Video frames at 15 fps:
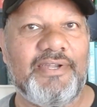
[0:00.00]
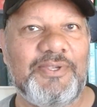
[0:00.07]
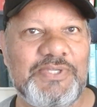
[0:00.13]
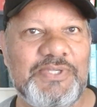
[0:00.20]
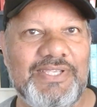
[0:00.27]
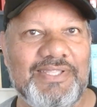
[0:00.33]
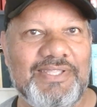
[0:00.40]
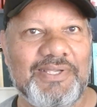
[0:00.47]
You
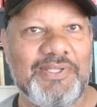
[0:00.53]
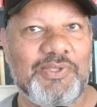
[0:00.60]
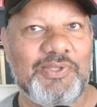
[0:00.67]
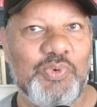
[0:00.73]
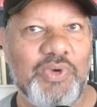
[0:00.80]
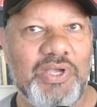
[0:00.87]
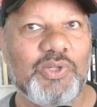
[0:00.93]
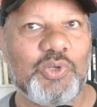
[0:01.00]
see, the
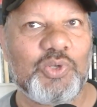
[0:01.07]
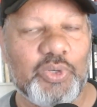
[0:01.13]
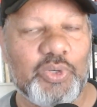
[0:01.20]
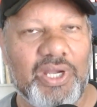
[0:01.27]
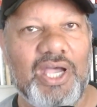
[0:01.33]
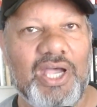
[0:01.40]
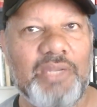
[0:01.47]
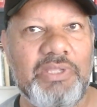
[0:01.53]
word
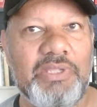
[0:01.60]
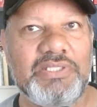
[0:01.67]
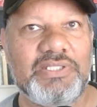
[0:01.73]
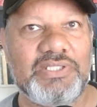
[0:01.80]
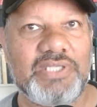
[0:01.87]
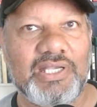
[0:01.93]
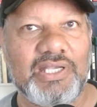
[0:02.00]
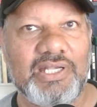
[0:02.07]
Quran means
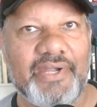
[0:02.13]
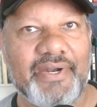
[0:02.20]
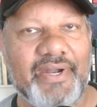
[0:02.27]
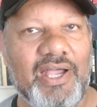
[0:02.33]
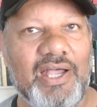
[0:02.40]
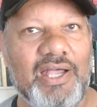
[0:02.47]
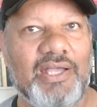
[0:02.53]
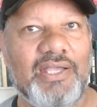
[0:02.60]
it's a
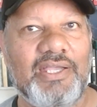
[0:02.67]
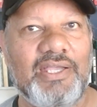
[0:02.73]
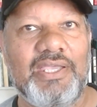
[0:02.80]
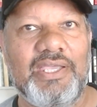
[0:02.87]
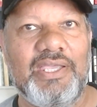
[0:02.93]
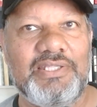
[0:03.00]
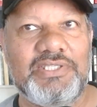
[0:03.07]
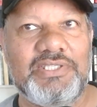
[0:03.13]
qara'a.
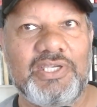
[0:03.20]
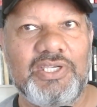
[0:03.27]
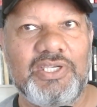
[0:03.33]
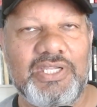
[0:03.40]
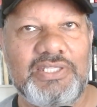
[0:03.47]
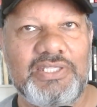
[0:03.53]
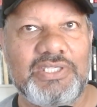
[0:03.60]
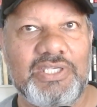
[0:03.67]
It
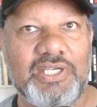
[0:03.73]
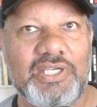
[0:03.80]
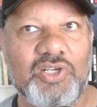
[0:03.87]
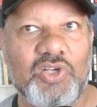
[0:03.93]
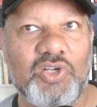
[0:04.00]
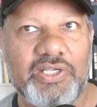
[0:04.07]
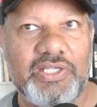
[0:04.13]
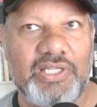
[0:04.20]

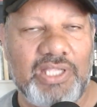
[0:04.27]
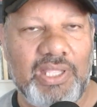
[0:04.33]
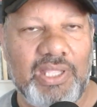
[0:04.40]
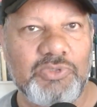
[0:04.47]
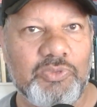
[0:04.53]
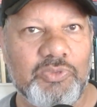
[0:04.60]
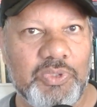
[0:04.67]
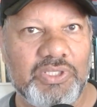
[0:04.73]

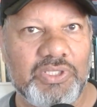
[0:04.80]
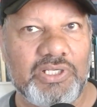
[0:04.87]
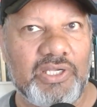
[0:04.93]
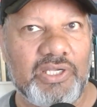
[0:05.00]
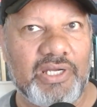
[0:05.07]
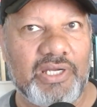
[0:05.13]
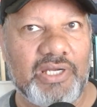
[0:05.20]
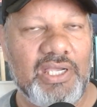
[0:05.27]
comes from the
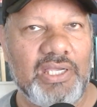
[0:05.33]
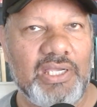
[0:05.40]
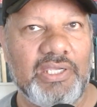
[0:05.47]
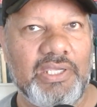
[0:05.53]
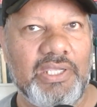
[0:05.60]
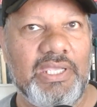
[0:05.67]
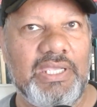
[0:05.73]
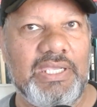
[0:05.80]
qara'a.
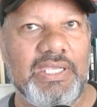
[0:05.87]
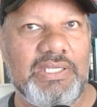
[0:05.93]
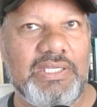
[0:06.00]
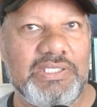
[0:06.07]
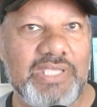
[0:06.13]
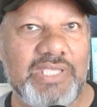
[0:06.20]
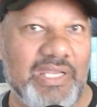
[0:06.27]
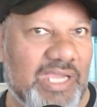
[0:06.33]
It
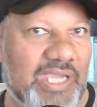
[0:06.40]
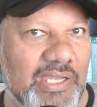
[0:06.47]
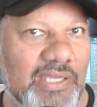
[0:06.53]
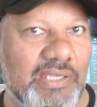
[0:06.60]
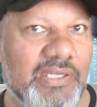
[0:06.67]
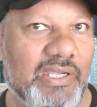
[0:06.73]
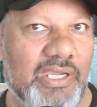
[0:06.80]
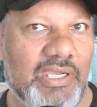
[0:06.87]
is a
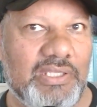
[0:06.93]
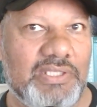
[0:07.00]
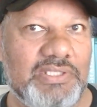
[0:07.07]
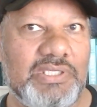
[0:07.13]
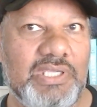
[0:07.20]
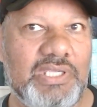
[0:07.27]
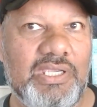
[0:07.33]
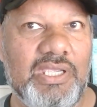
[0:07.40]
rendering. It
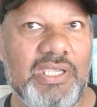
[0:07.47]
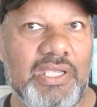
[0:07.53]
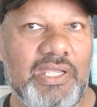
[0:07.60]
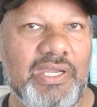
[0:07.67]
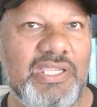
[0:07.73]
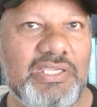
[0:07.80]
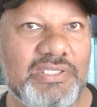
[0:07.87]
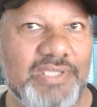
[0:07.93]
is a
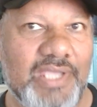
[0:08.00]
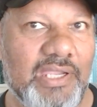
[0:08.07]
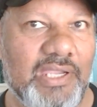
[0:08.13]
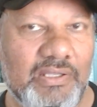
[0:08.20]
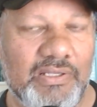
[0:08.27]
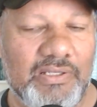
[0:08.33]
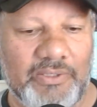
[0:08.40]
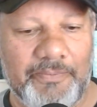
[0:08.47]

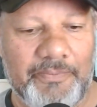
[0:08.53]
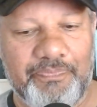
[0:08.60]
recital.